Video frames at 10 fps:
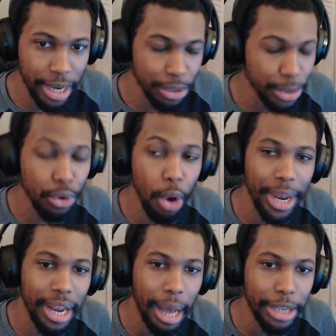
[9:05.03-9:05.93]
You would throw
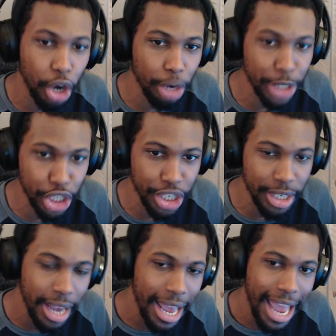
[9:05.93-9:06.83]
in a Dark Magician,
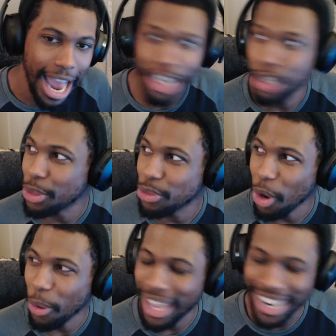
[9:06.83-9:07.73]
and you would
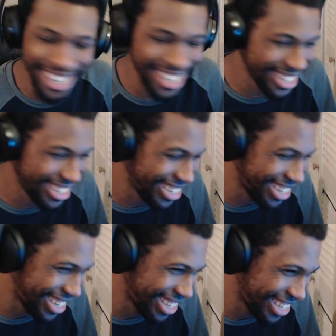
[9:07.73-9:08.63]
throw in
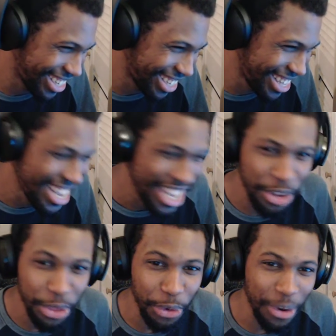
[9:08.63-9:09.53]

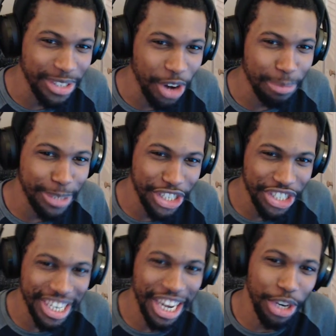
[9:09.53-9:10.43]
a Dark
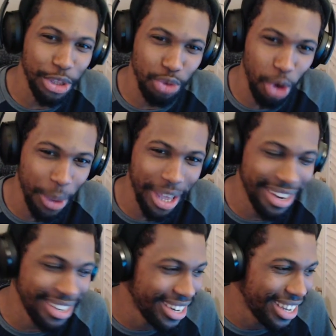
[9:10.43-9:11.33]
Magician, and you throw
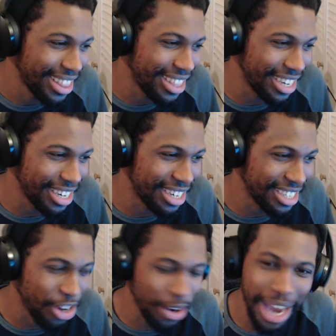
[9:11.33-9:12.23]
in the
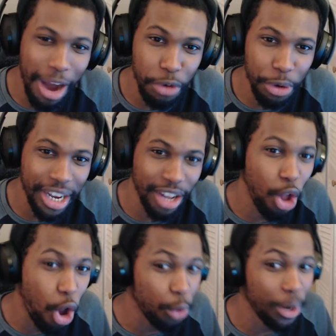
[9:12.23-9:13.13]
Dark Cavalry
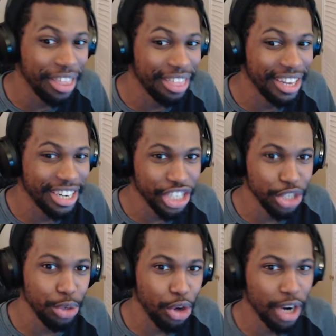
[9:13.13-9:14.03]
along with the
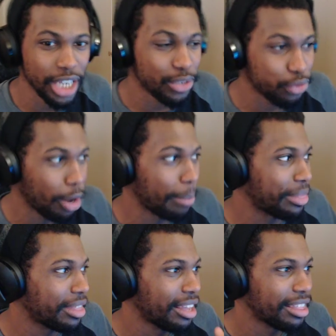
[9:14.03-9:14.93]
additional cards from
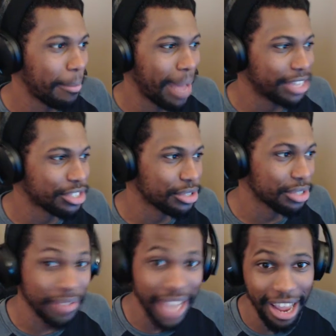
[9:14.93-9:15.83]
the Masters
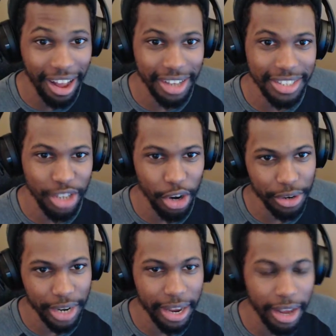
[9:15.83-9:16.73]
of Chaos starter
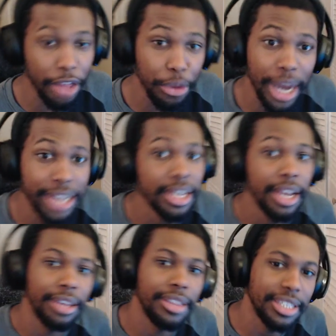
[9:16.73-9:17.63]
deck. Otherwise,
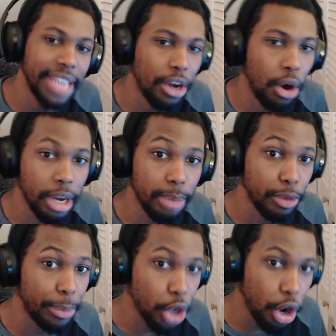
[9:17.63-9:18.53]
this deck all comes
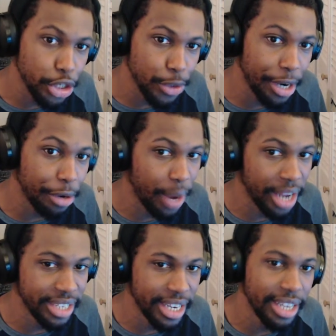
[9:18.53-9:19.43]
from the card trader,
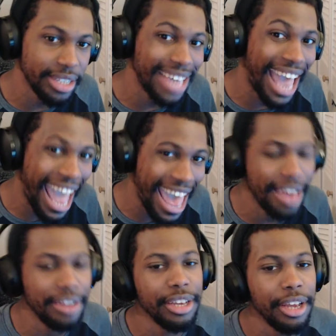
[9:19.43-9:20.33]
ranked tickets,
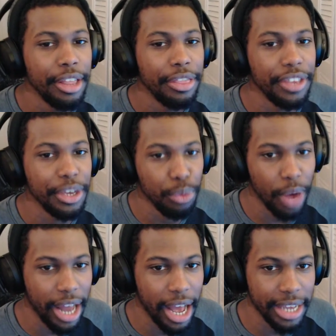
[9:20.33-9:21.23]
and the
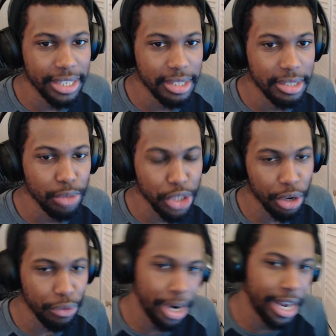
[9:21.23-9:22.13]
Red Eyes Return
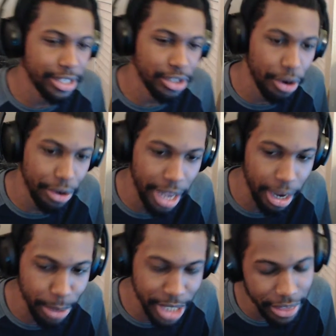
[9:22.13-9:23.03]
of Red Eyes starter deck,
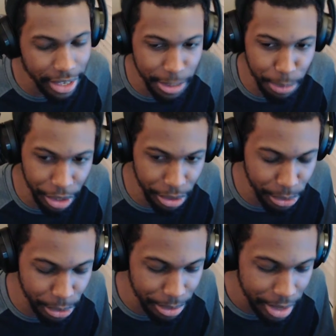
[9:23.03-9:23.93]
which I think is pretty
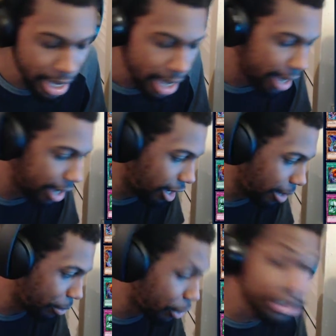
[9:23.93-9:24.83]
cool.
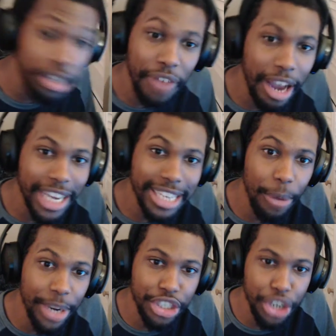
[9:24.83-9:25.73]
Those are the 5 decks I
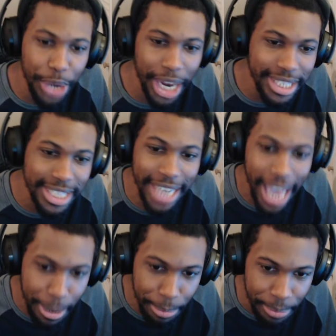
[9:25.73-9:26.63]
wanted to show you guys today.